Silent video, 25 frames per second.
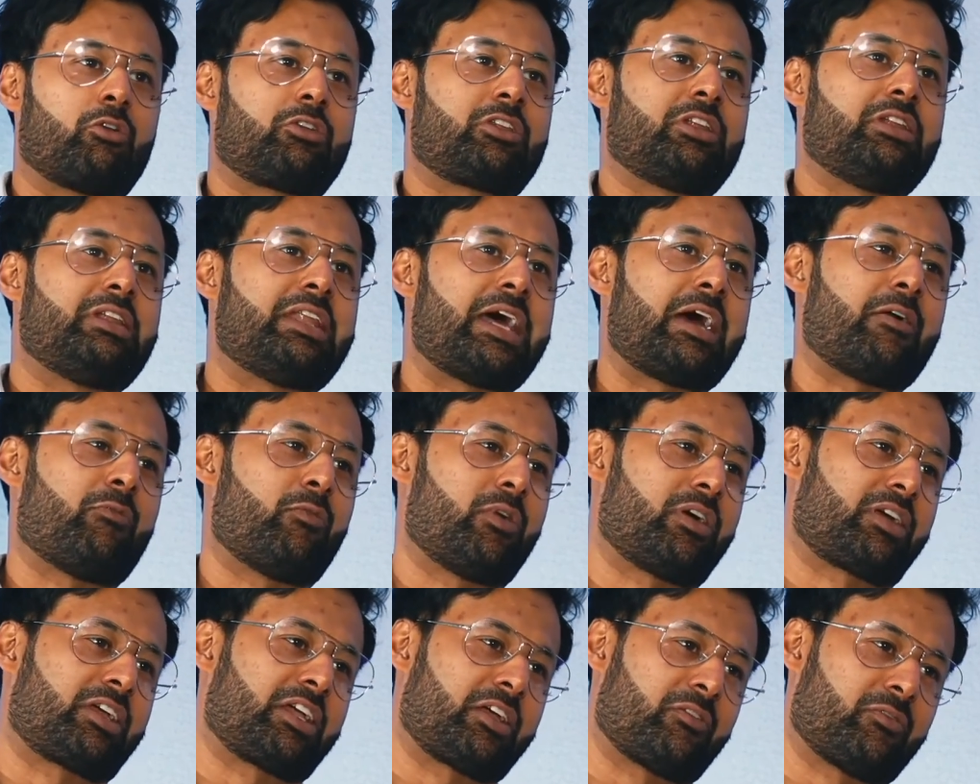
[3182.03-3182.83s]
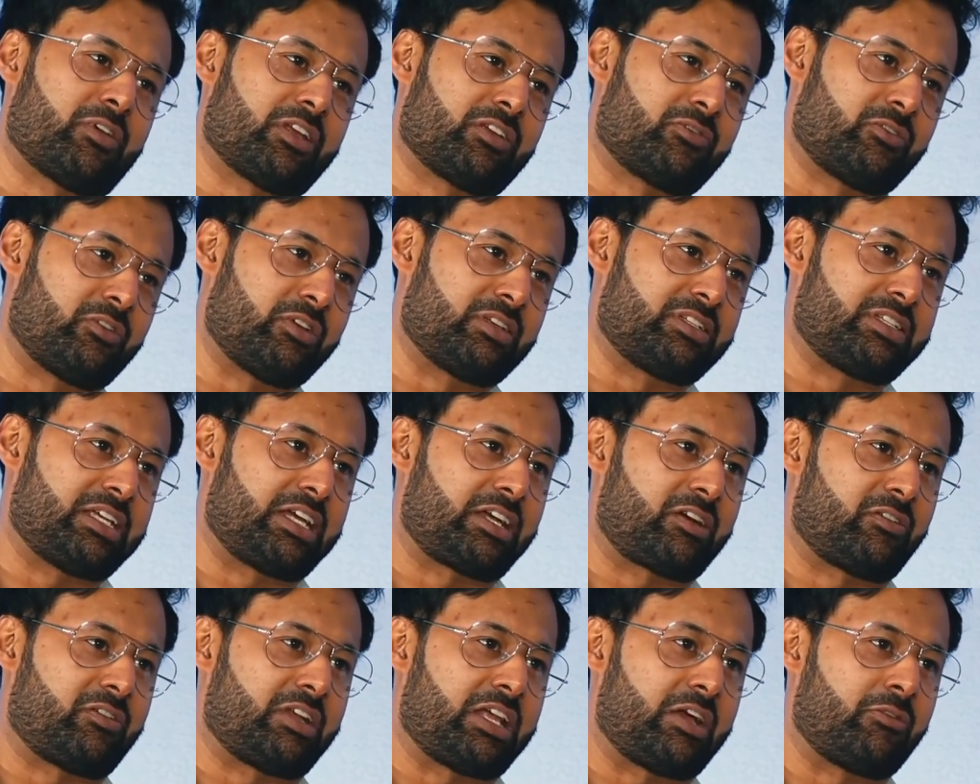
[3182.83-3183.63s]
to networking events for the
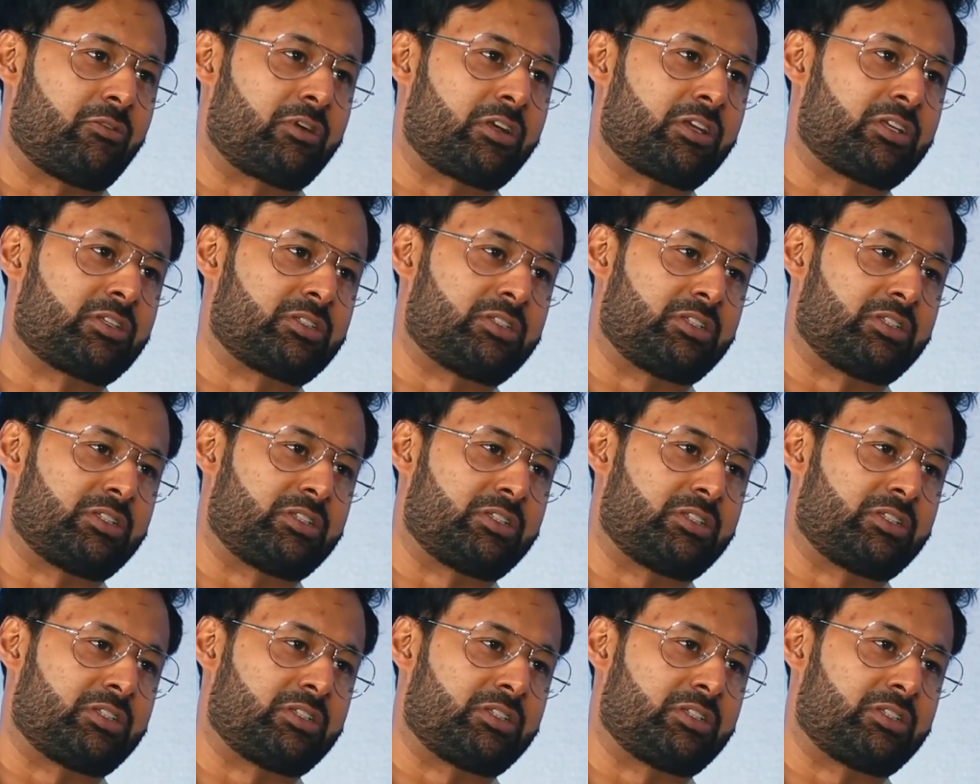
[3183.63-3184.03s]
sake of networking.